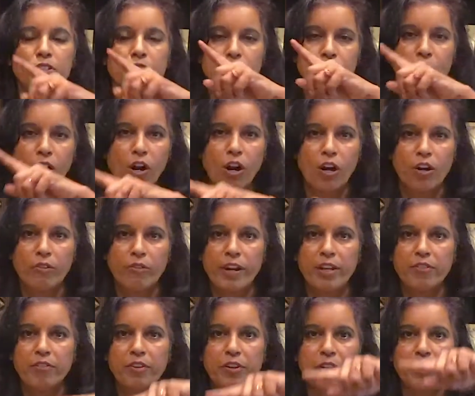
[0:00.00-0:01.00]
versus a
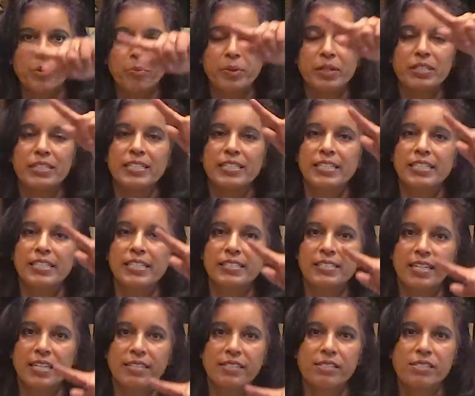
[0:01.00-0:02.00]
heart rate
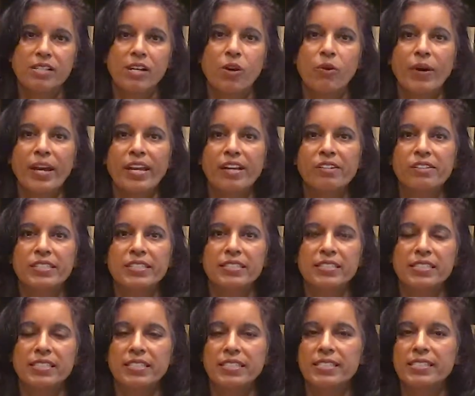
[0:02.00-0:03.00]
variability that is
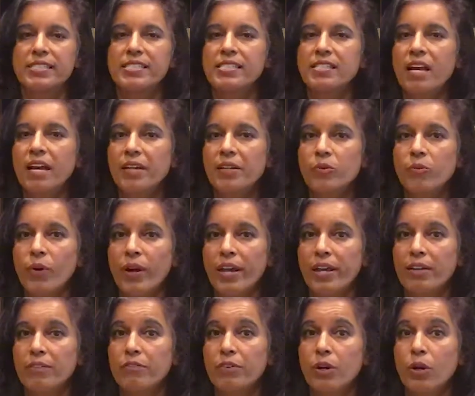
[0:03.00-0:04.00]
coherent in a
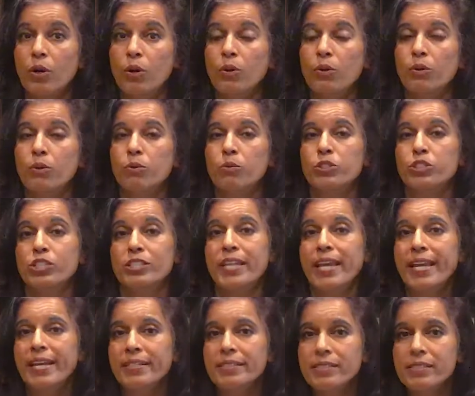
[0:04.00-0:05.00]
sine wave,
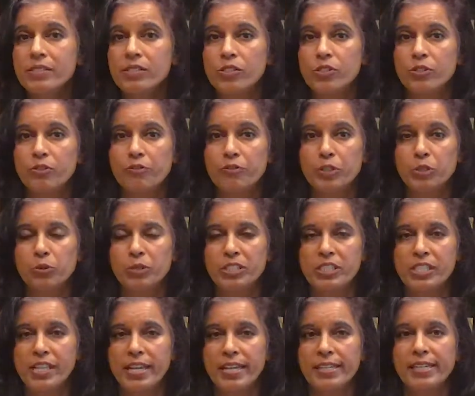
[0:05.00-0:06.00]
which enhances your
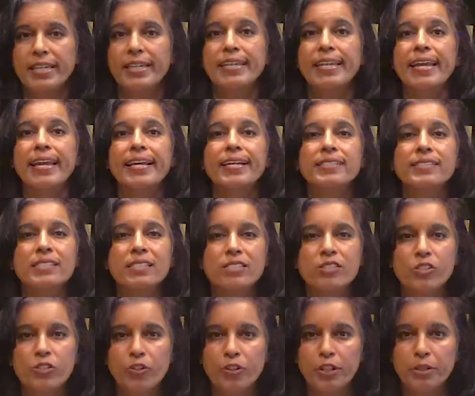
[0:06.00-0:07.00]
fuel tank,
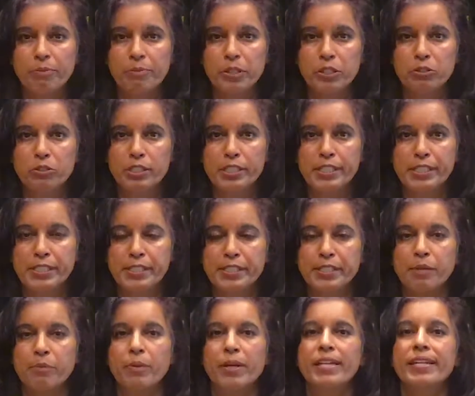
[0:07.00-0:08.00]
enhances your immune
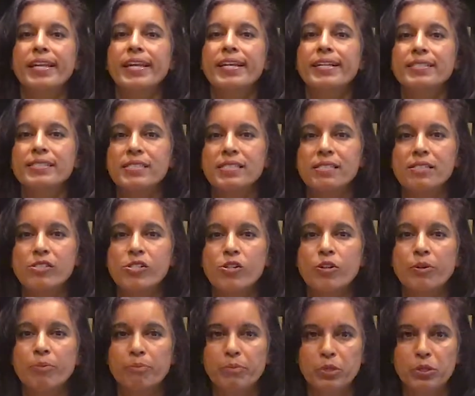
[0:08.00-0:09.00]
system,
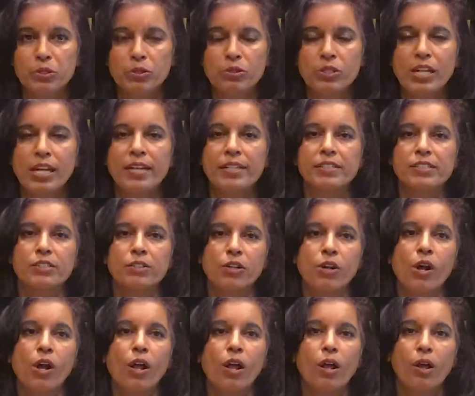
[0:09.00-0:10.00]
enhances your mood
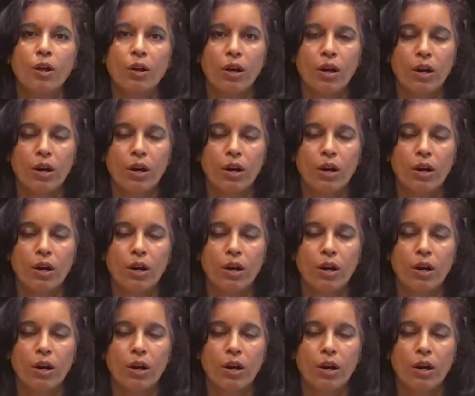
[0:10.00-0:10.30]
and your